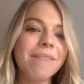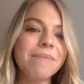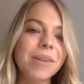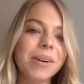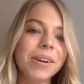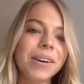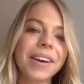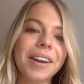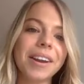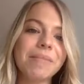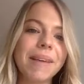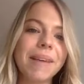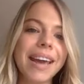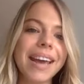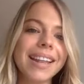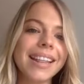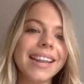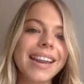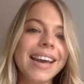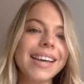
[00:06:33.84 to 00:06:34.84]
I'm not going to
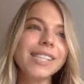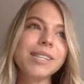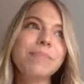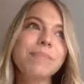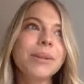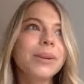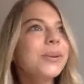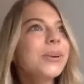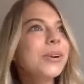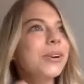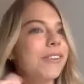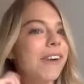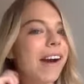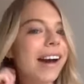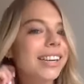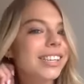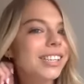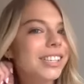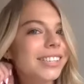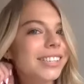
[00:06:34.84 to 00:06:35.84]
be the next Blue
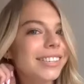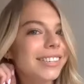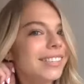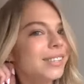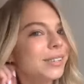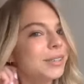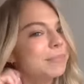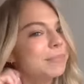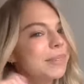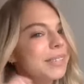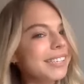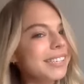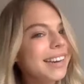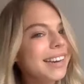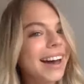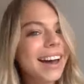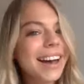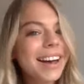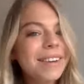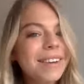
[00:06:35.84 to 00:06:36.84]
Crush
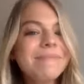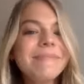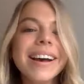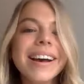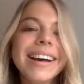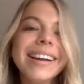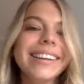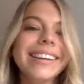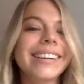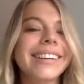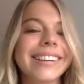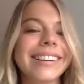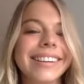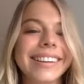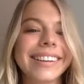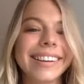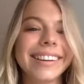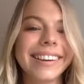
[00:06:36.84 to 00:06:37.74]
superstar, but